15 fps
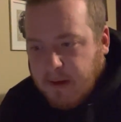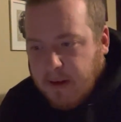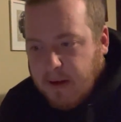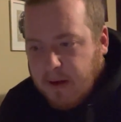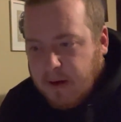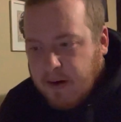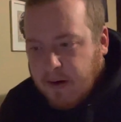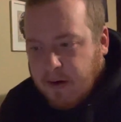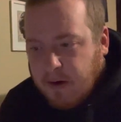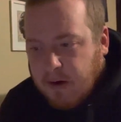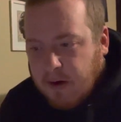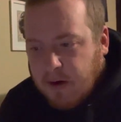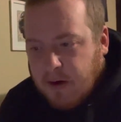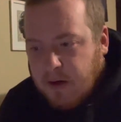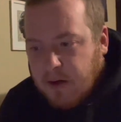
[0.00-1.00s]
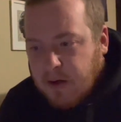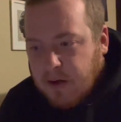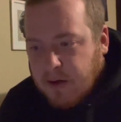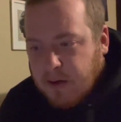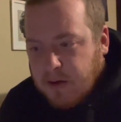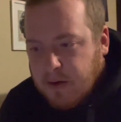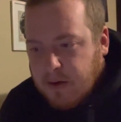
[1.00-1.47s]
and are
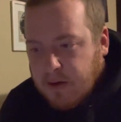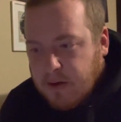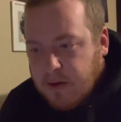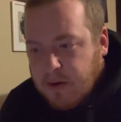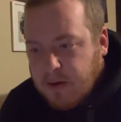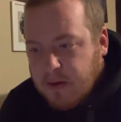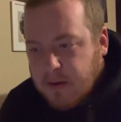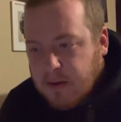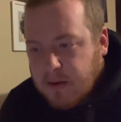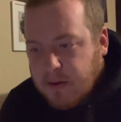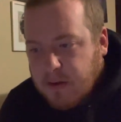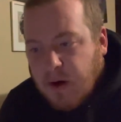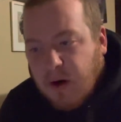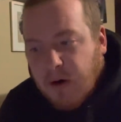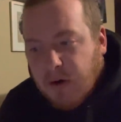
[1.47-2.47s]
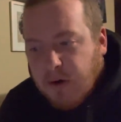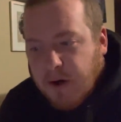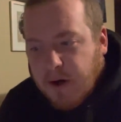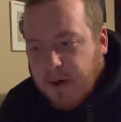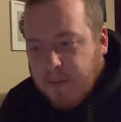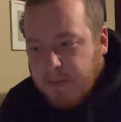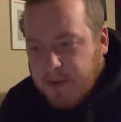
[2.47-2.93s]

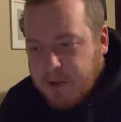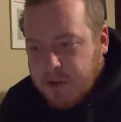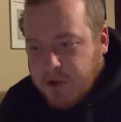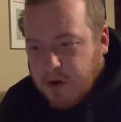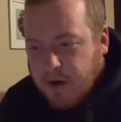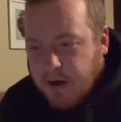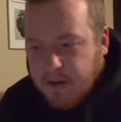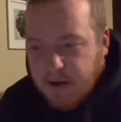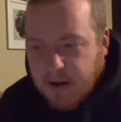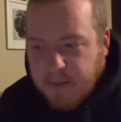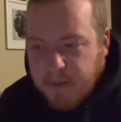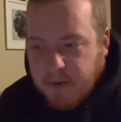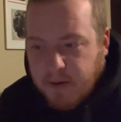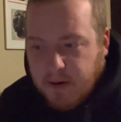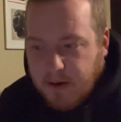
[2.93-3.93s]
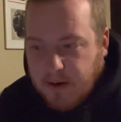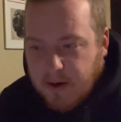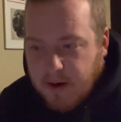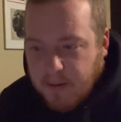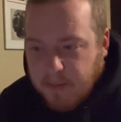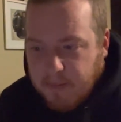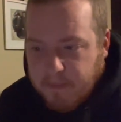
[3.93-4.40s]
already mature at that point in
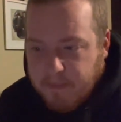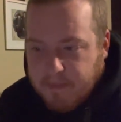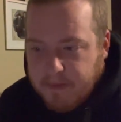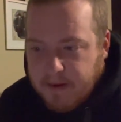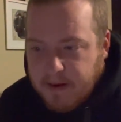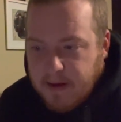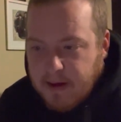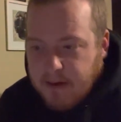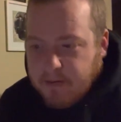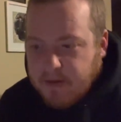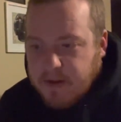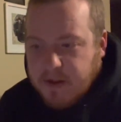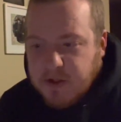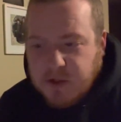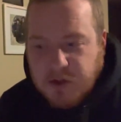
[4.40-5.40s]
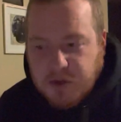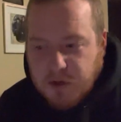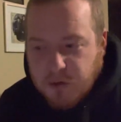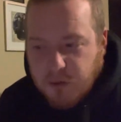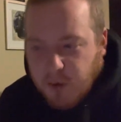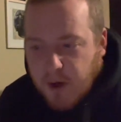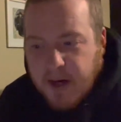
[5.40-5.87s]
time. If this is
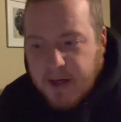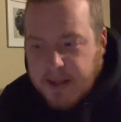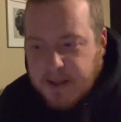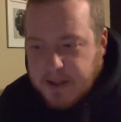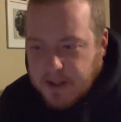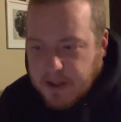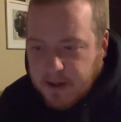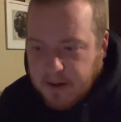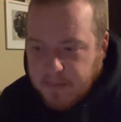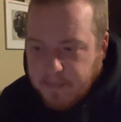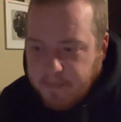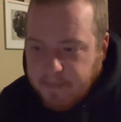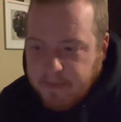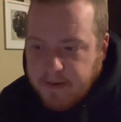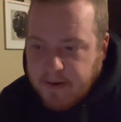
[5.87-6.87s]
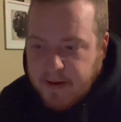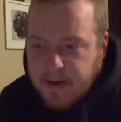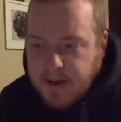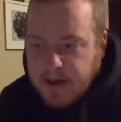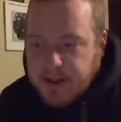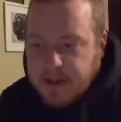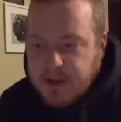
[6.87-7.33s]
true, why is that?
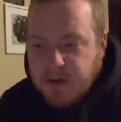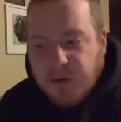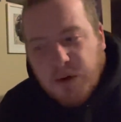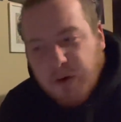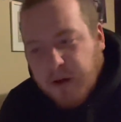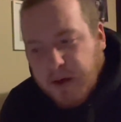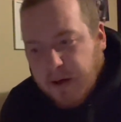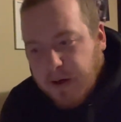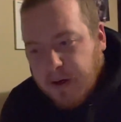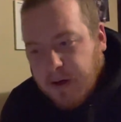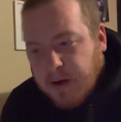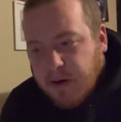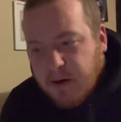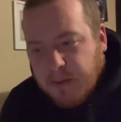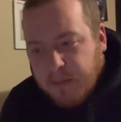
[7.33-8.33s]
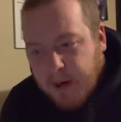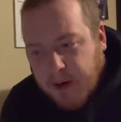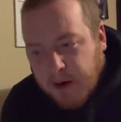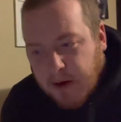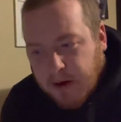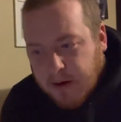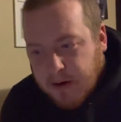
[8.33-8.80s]
High school here in
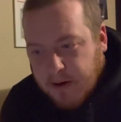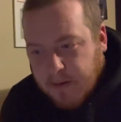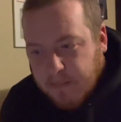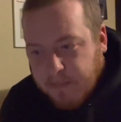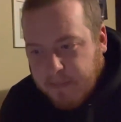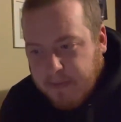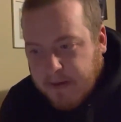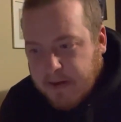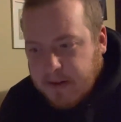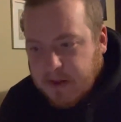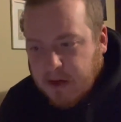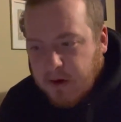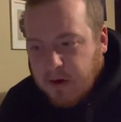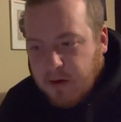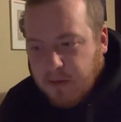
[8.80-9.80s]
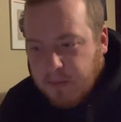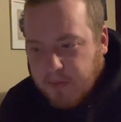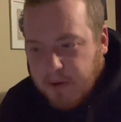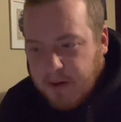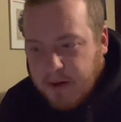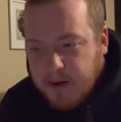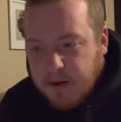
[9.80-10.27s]
America is
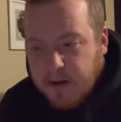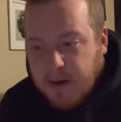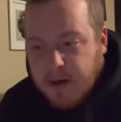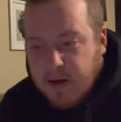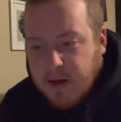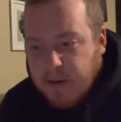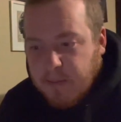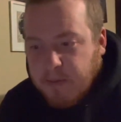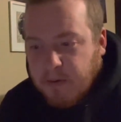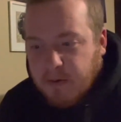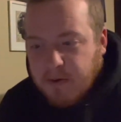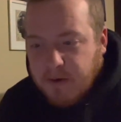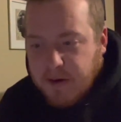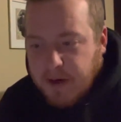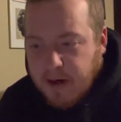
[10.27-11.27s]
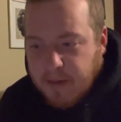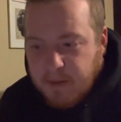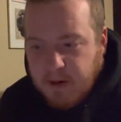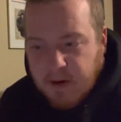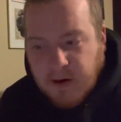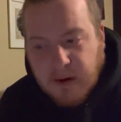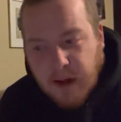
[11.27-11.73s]
arguably an important time
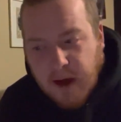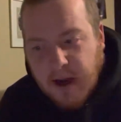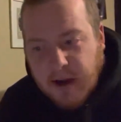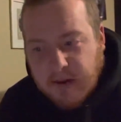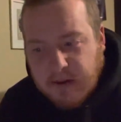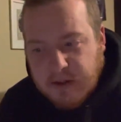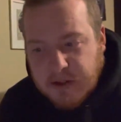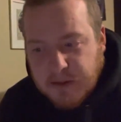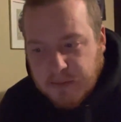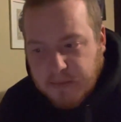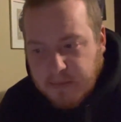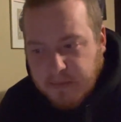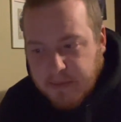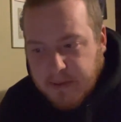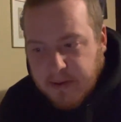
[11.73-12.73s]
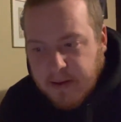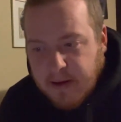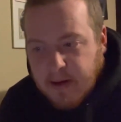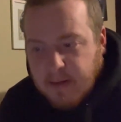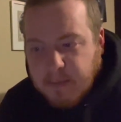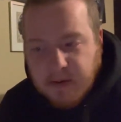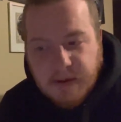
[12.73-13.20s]
in our lives,
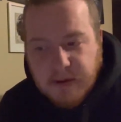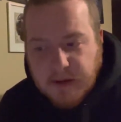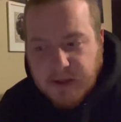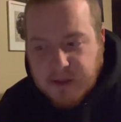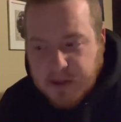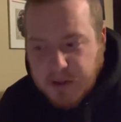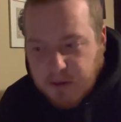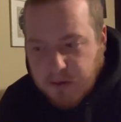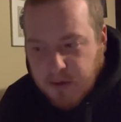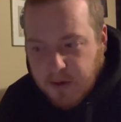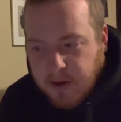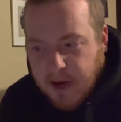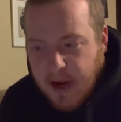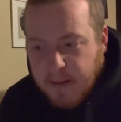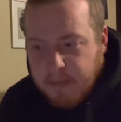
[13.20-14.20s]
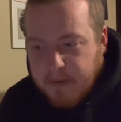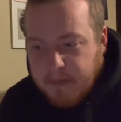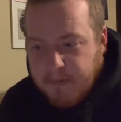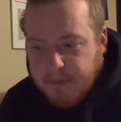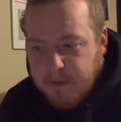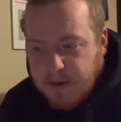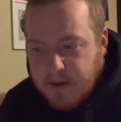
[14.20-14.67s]
but things don't really happen
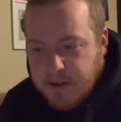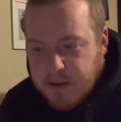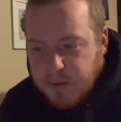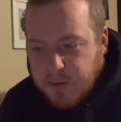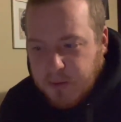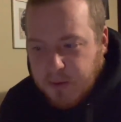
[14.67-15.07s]
for us